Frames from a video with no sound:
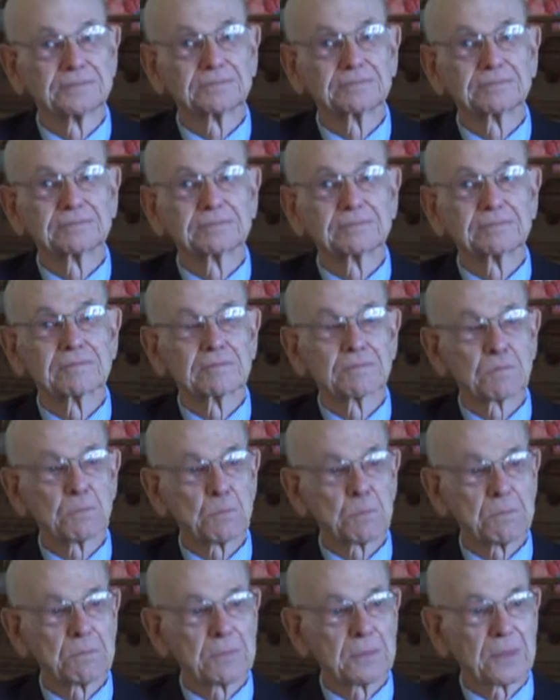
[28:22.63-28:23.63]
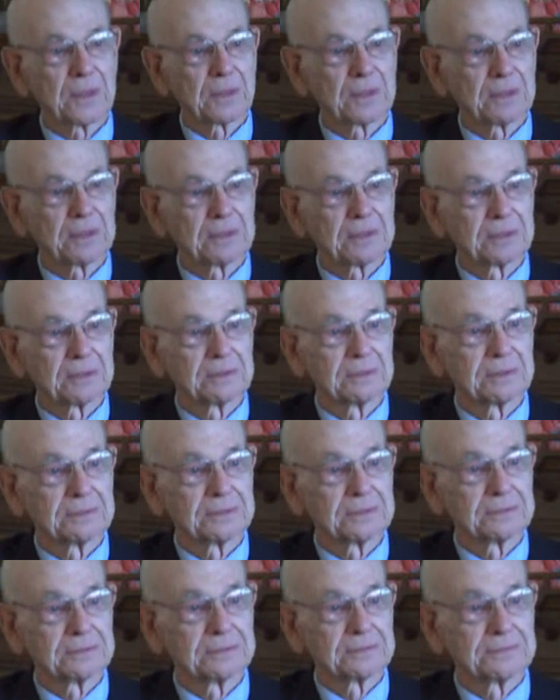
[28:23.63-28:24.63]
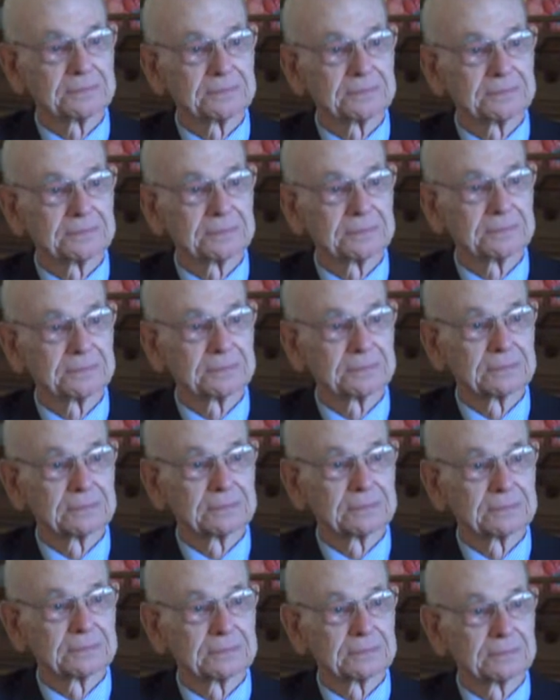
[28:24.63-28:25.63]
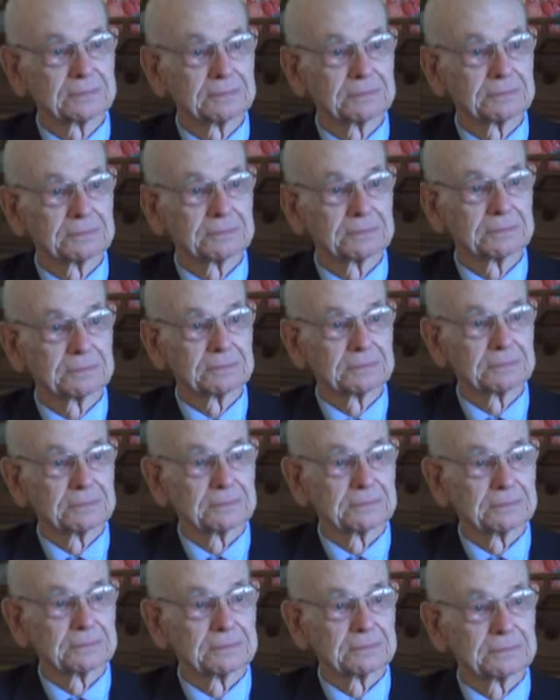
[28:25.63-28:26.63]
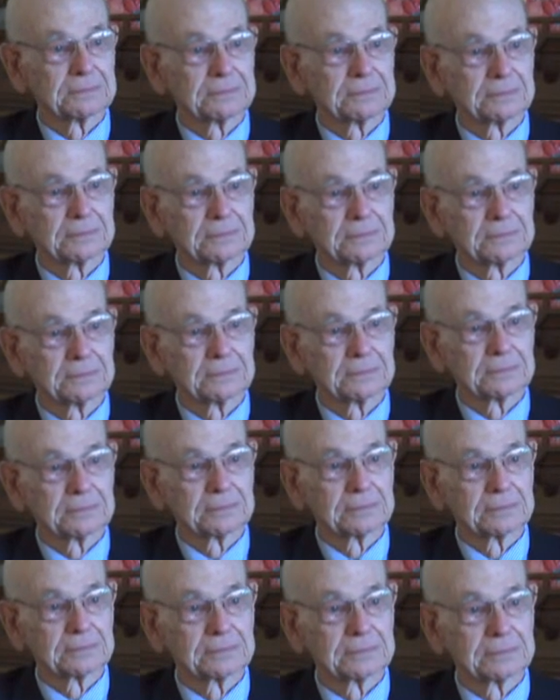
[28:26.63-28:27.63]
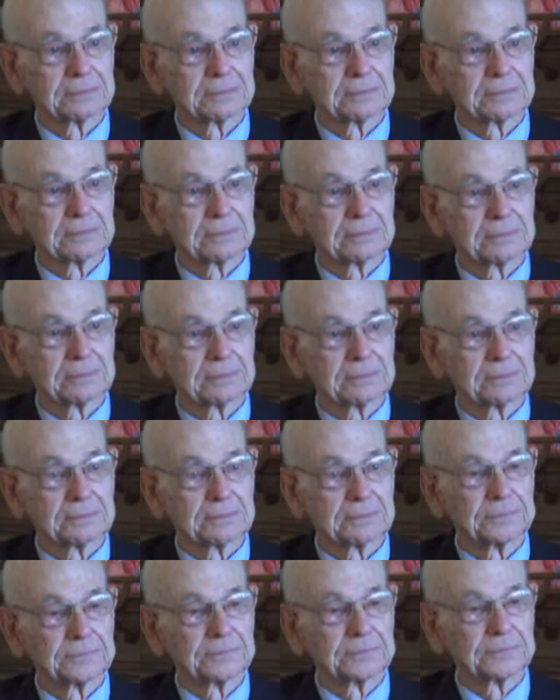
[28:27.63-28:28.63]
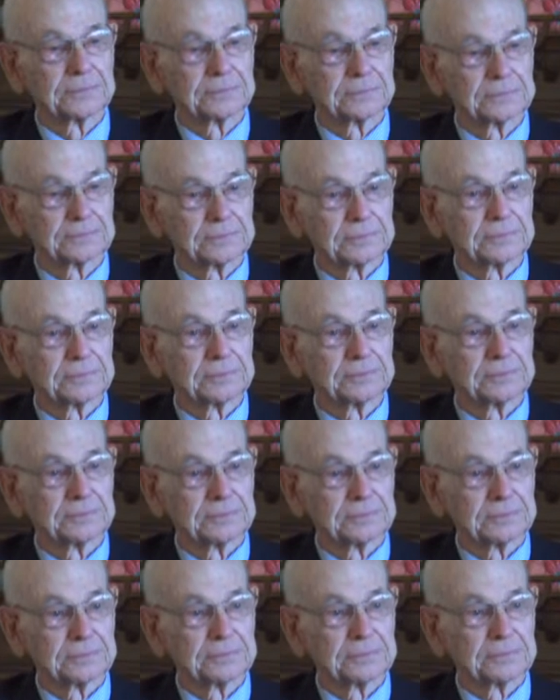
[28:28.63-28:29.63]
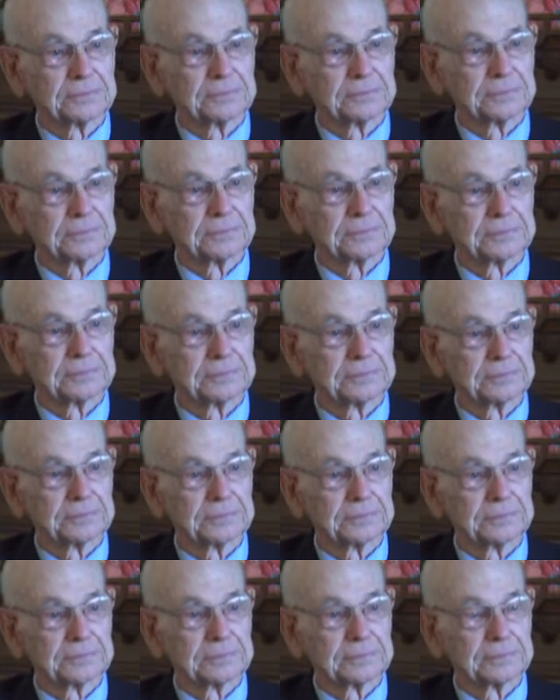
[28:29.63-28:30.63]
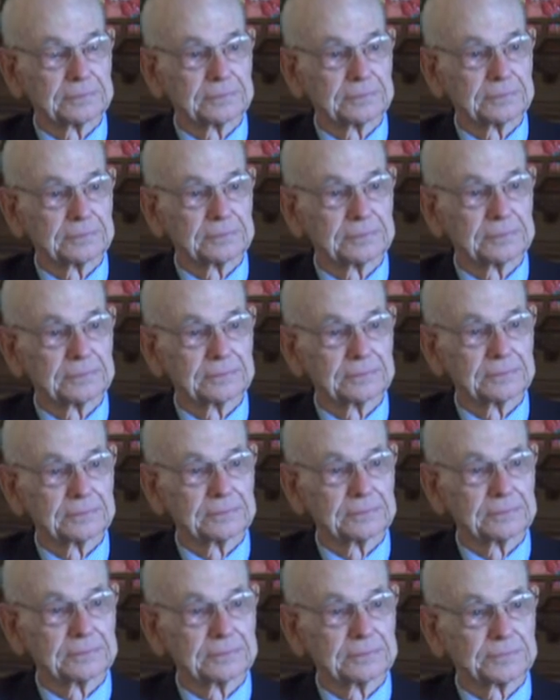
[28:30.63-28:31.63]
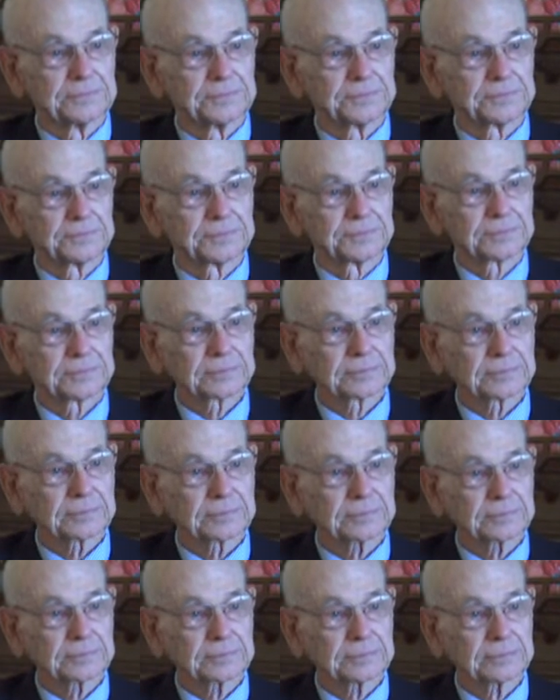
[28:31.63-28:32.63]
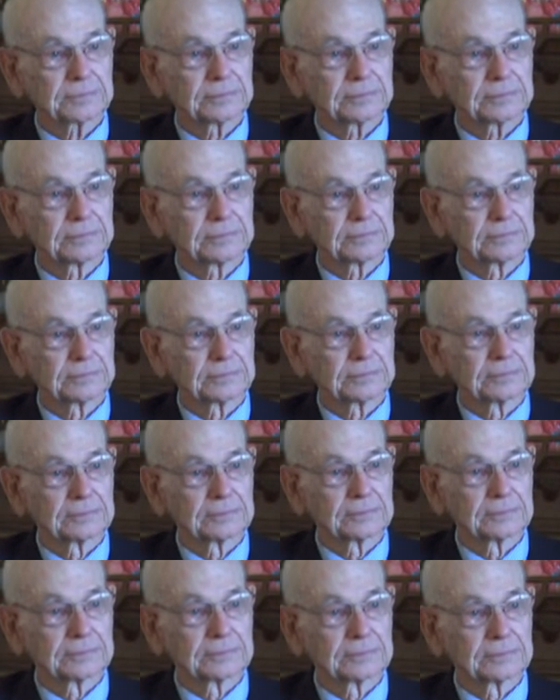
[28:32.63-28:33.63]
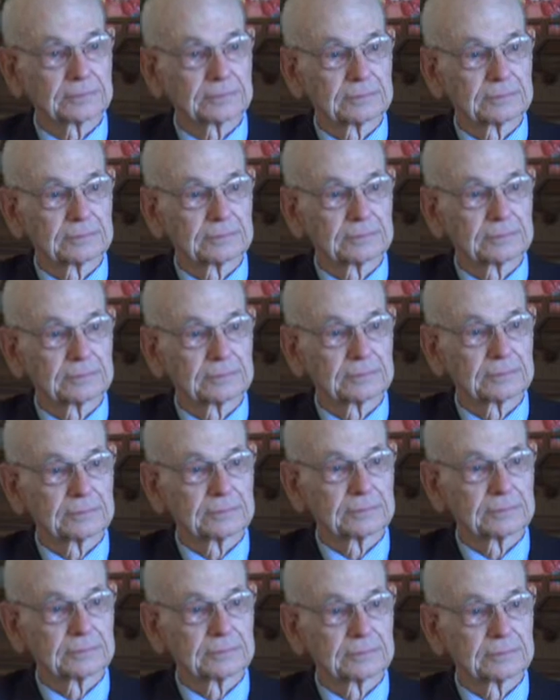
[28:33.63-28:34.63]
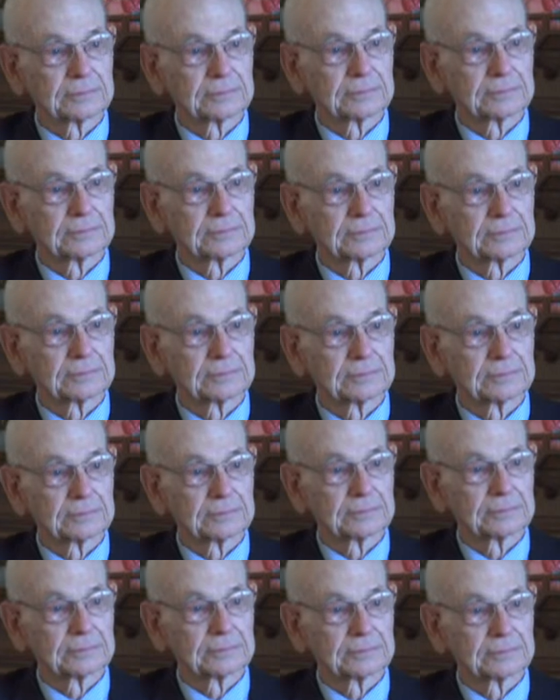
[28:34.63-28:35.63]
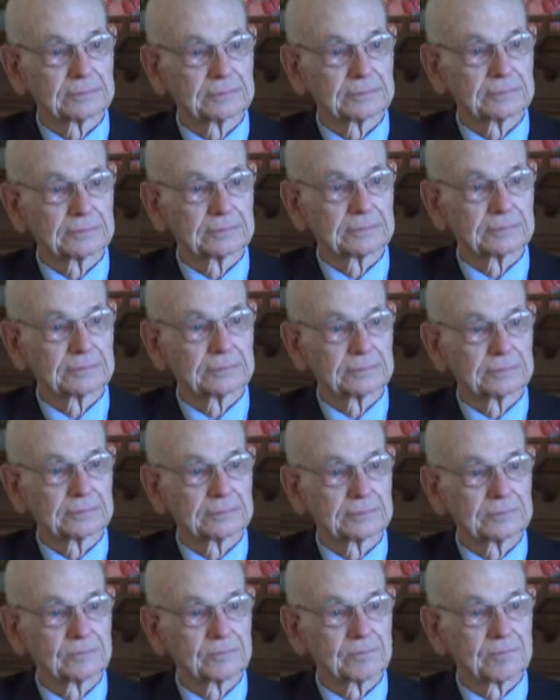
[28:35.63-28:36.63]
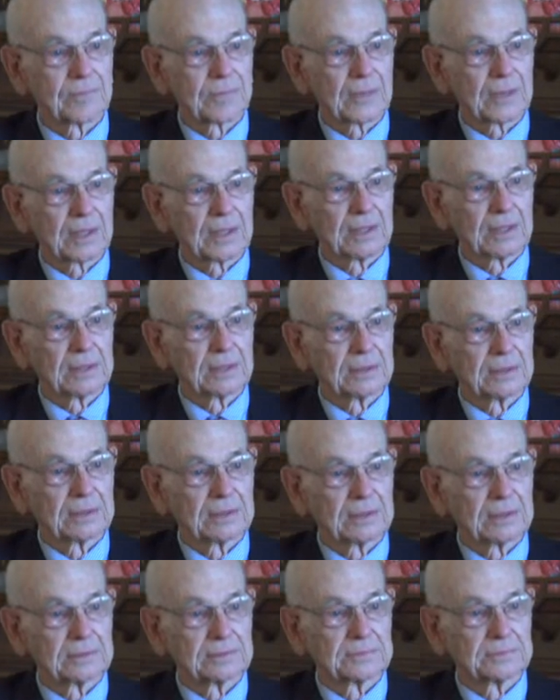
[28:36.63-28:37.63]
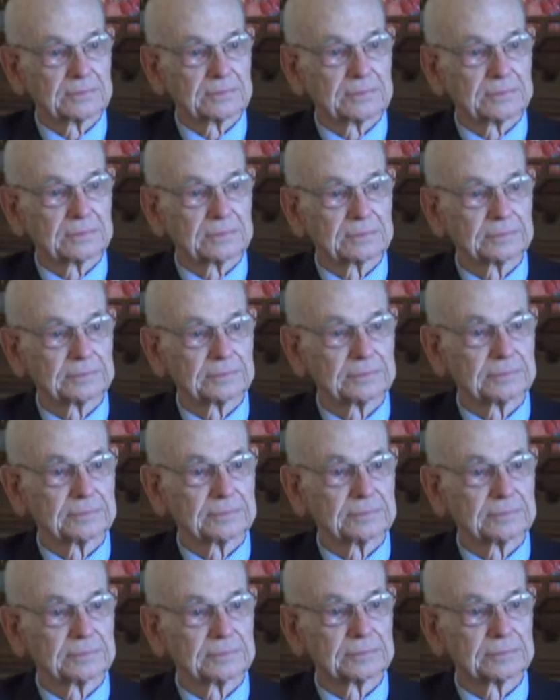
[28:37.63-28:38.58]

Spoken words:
Yeah, we've heard the story too about carrying him up the steps at the courthouse and to get to the courtroom as well. So he was very devoted to him. He also gives him a lot of credit, James, a lot of credit for shaping him as a person.